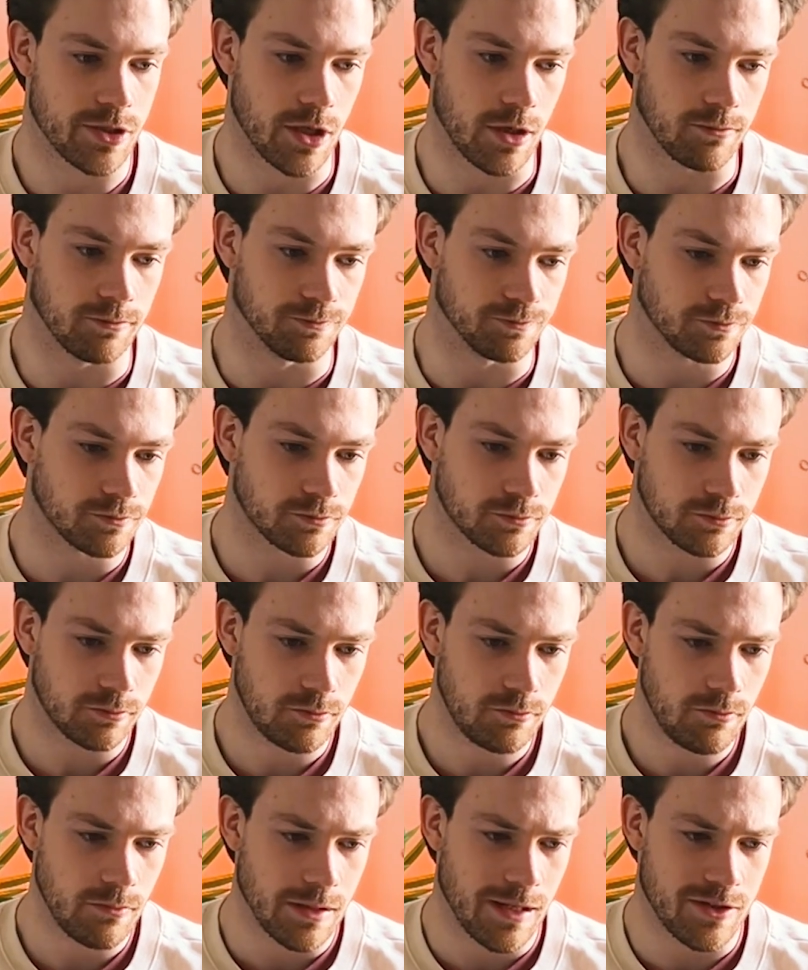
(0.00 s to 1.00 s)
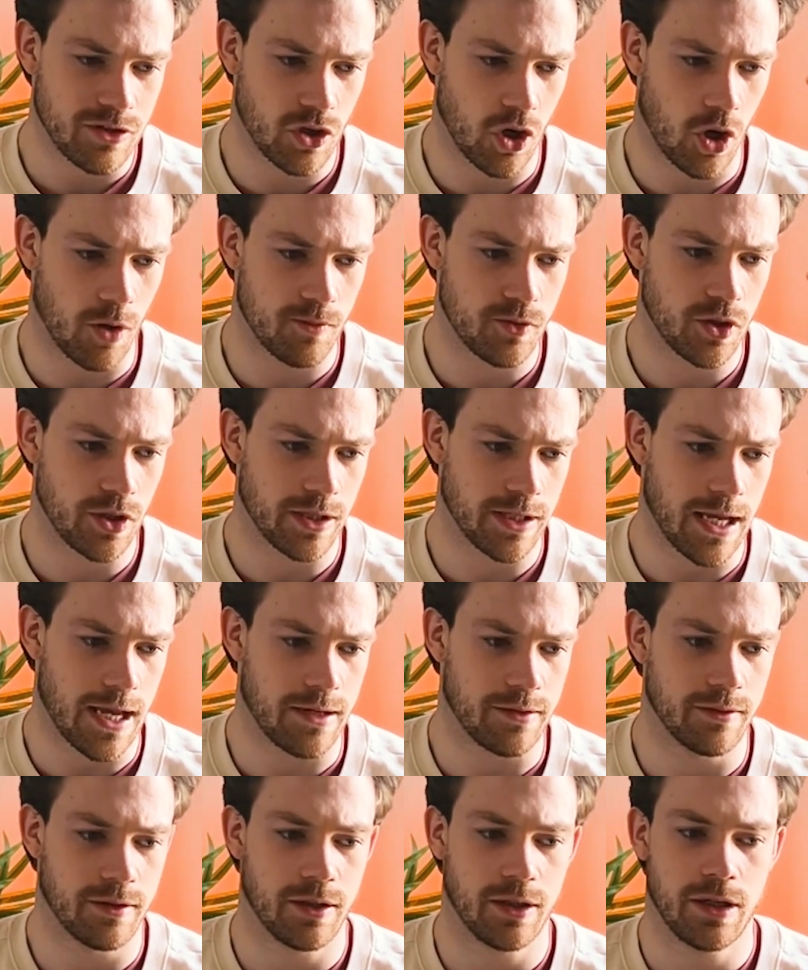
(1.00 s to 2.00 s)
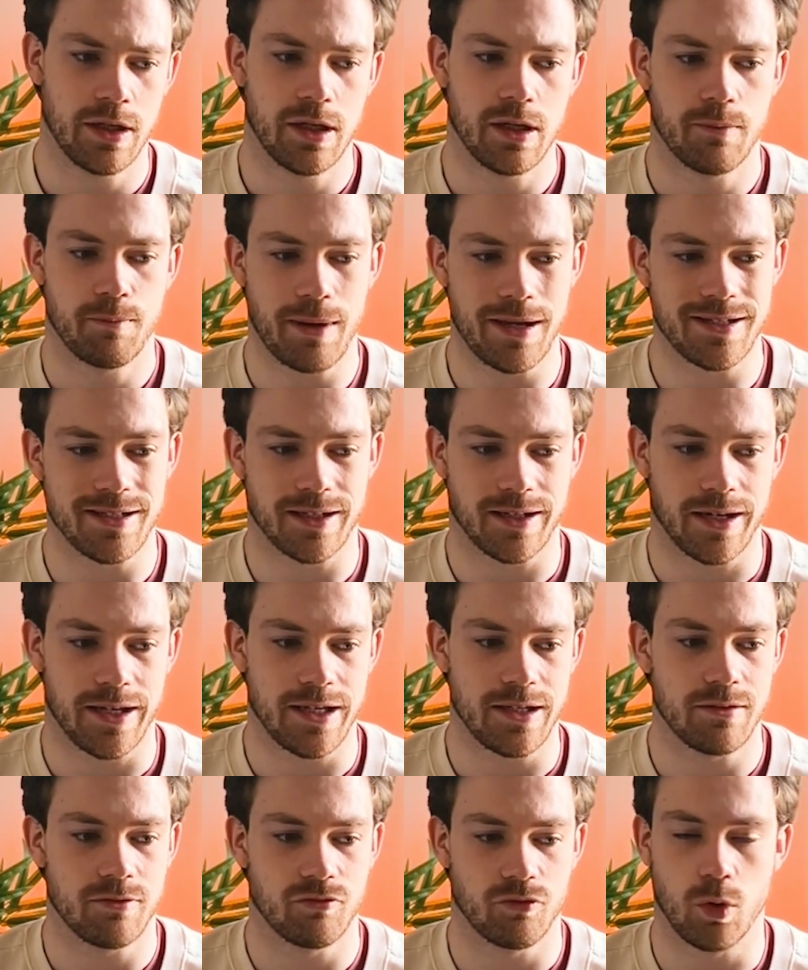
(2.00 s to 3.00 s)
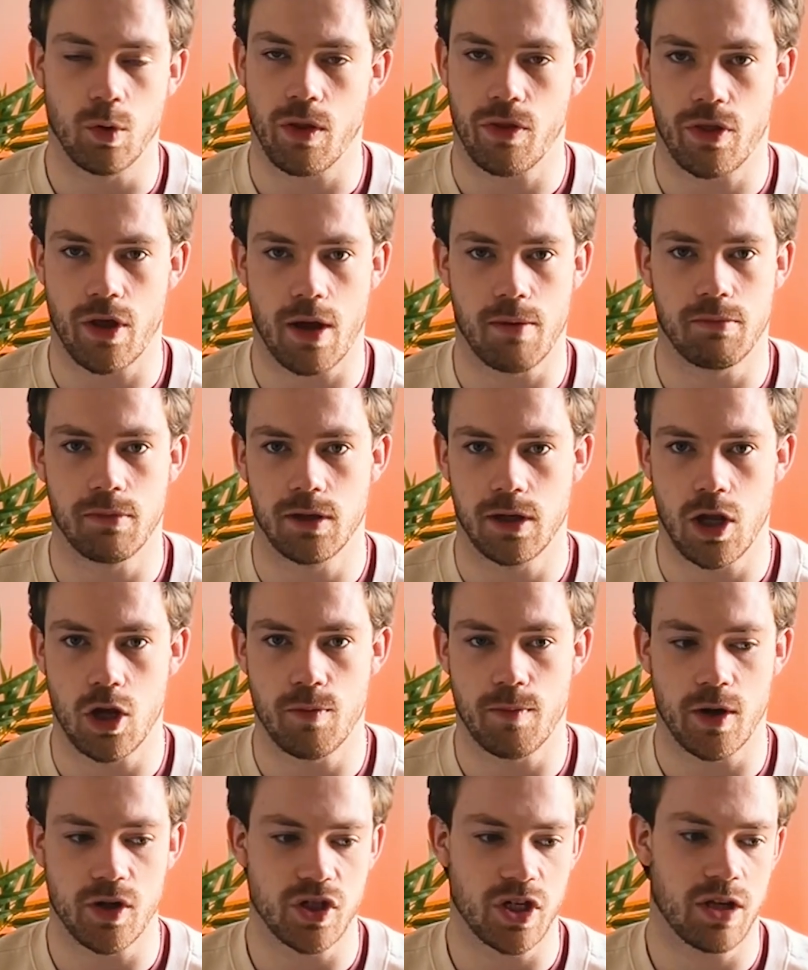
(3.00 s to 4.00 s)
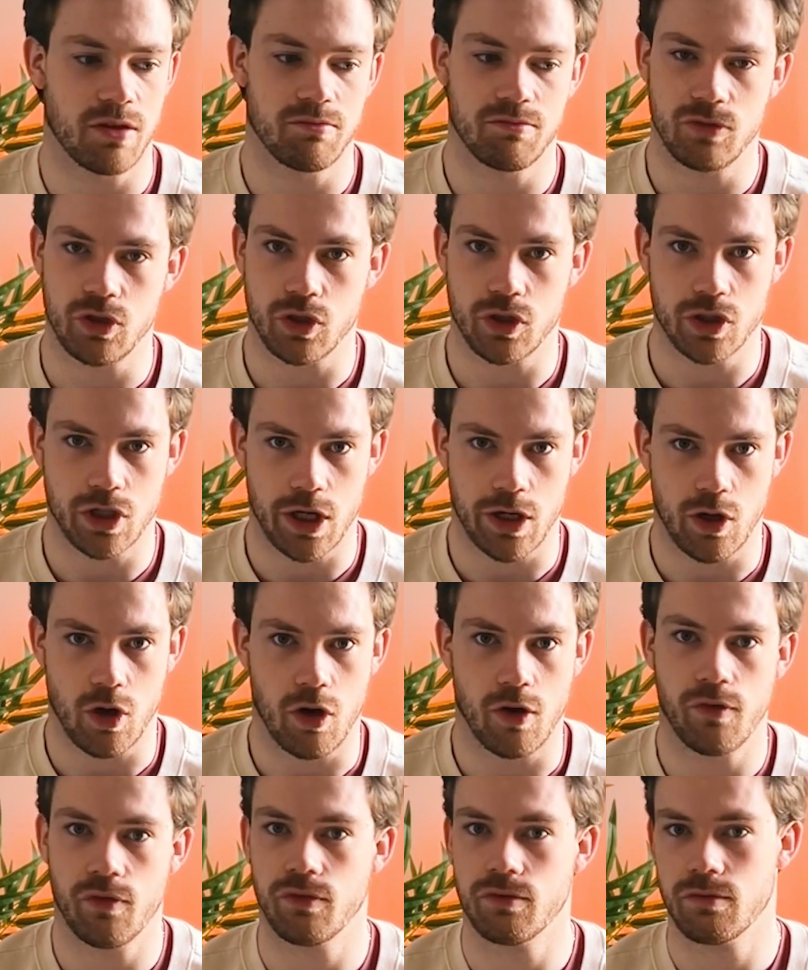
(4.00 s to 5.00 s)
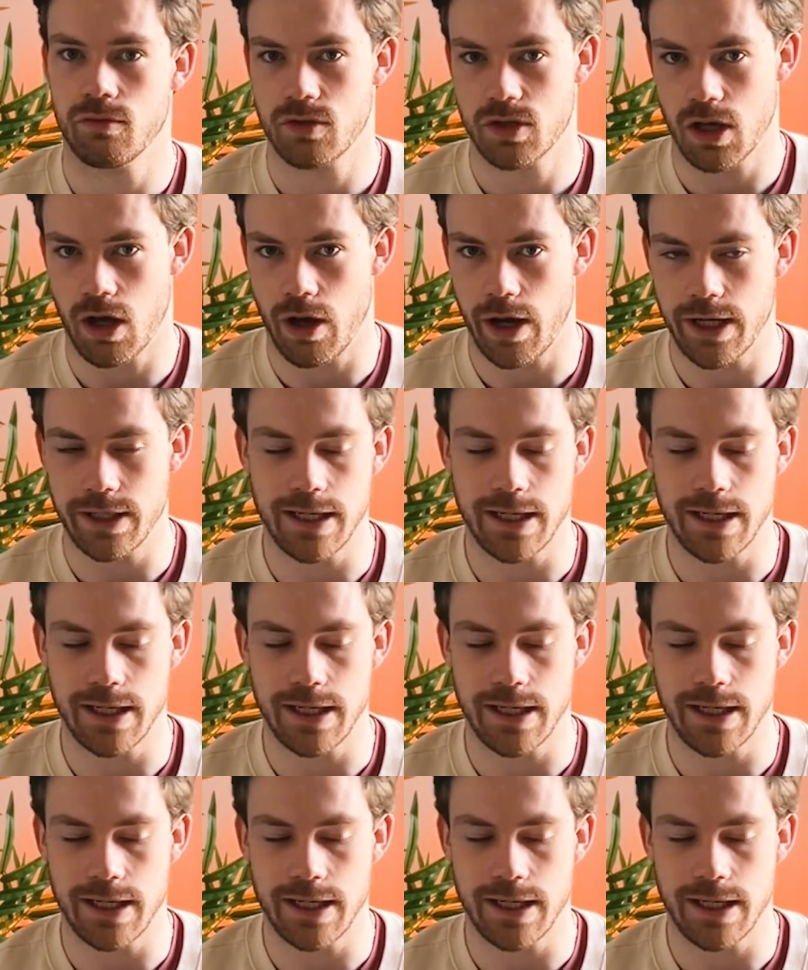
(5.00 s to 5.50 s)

So that's an option. Again, basically rule of thumb, low budget, you can turn it off. Higher